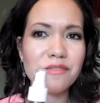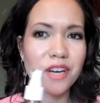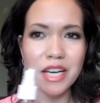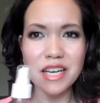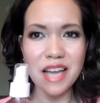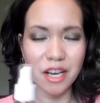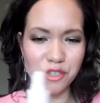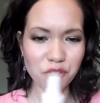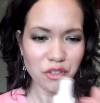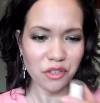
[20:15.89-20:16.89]
very
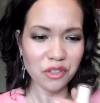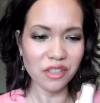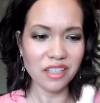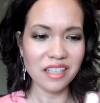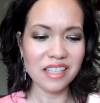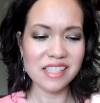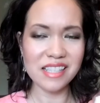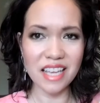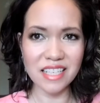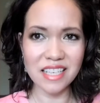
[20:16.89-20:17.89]
natural
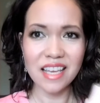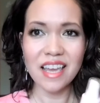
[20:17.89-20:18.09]
scent